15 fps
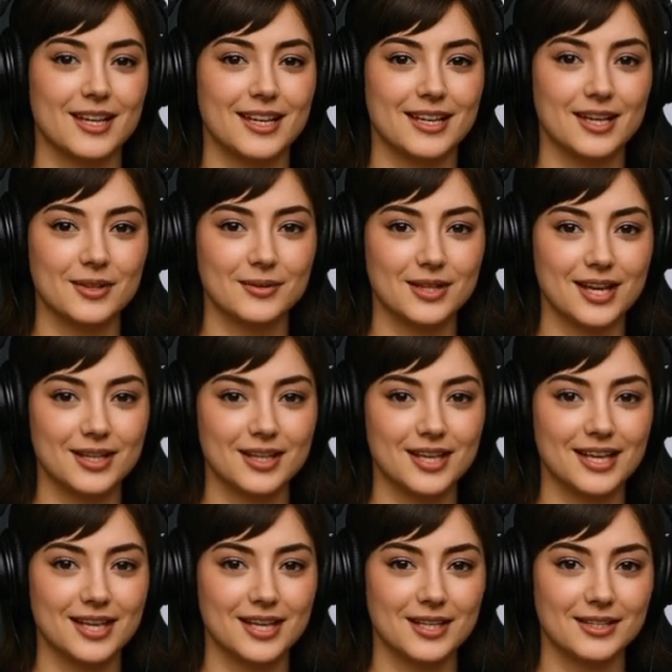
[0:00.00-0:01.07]
and compare
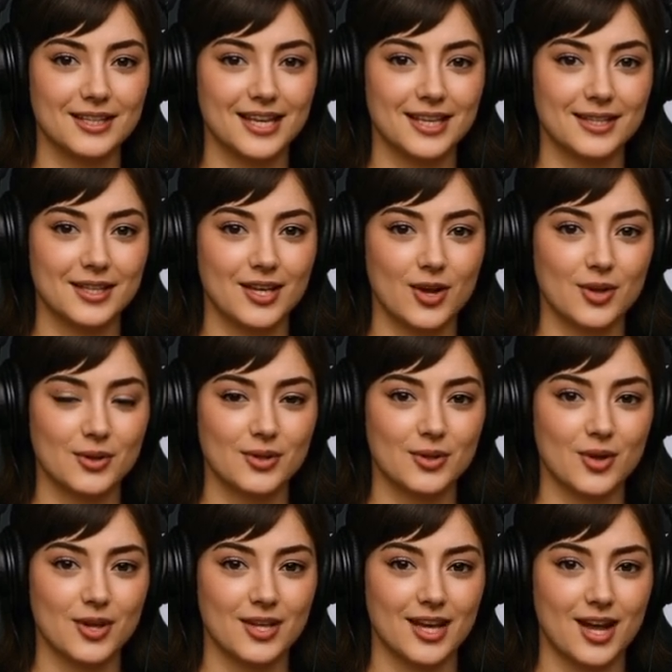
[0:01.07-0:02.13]
it against a known
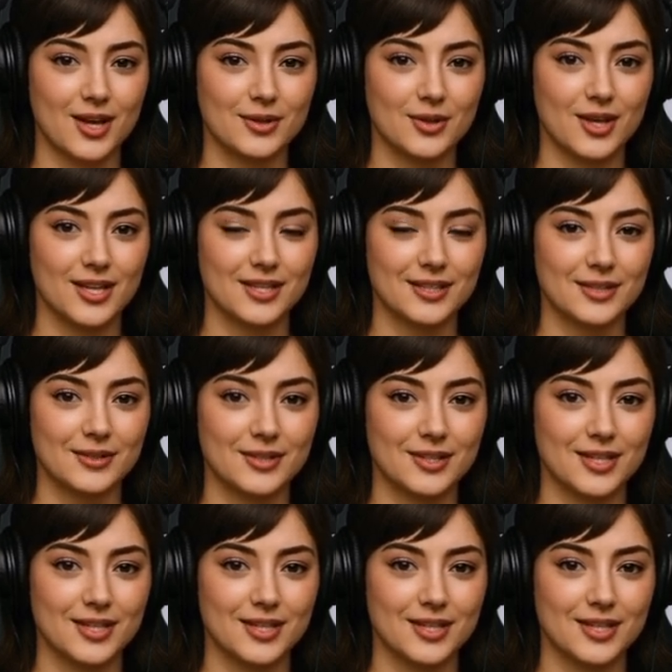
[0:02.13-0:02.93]
good output.